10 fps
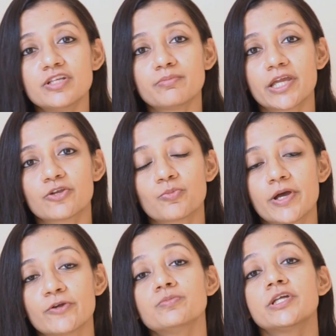in
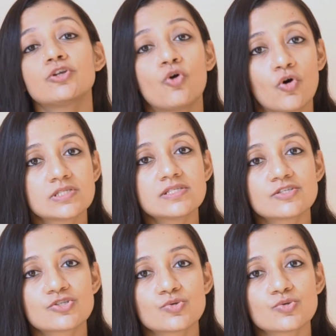microbiome that causes us